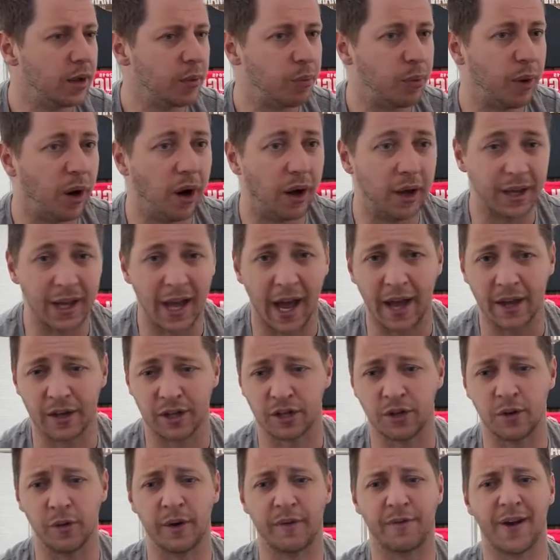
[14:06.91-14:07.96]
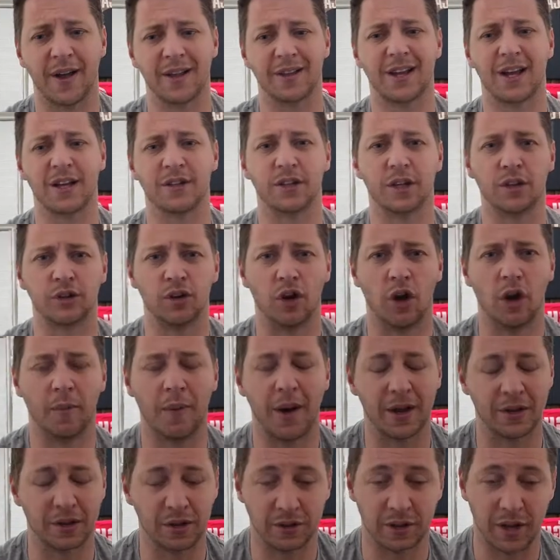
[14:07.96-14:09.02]
But yeah, she's doing a fantastic job.
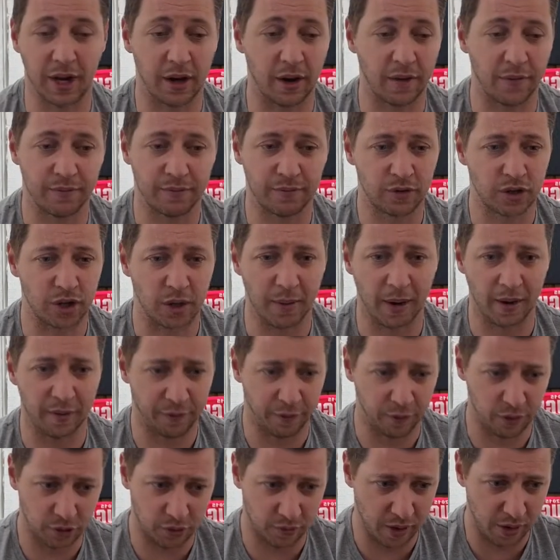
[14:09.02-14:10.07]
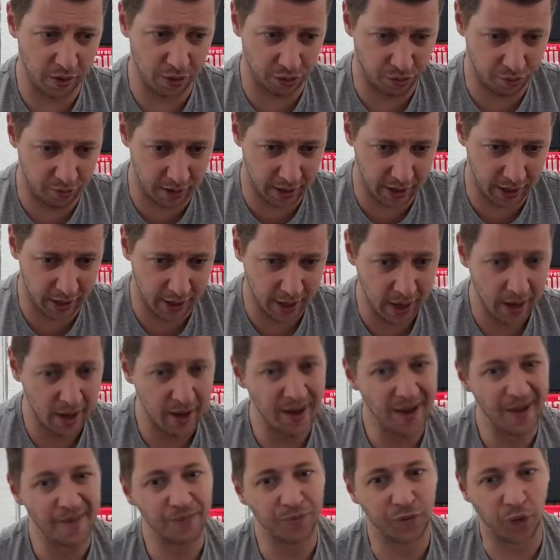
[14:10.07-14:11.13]
As I said, I've somehow through to round 3.
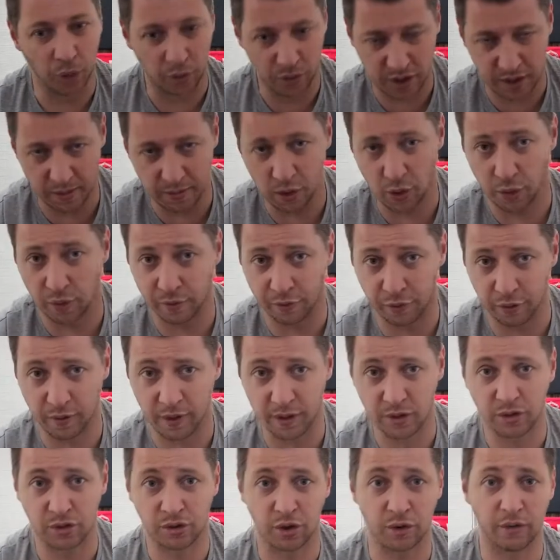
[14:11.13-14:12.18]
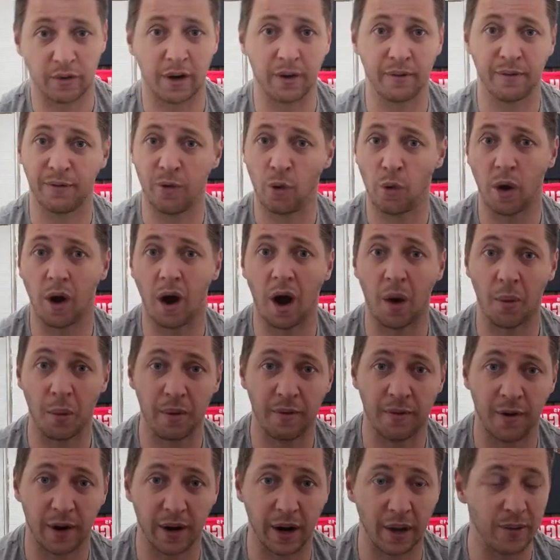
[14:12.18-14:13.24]
Don't see me going through to round 4. I will
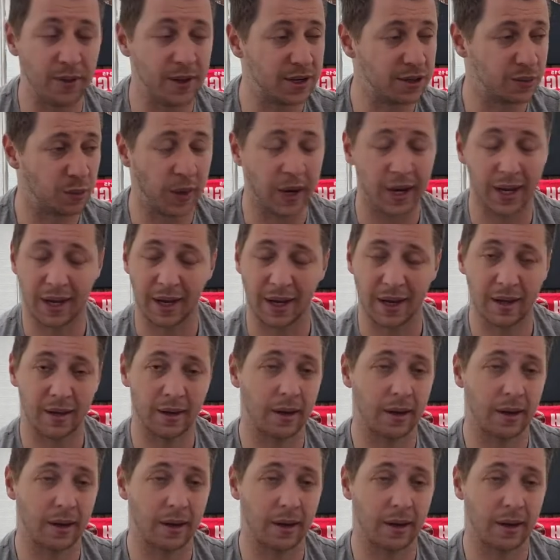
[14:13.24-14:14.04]
find out this week.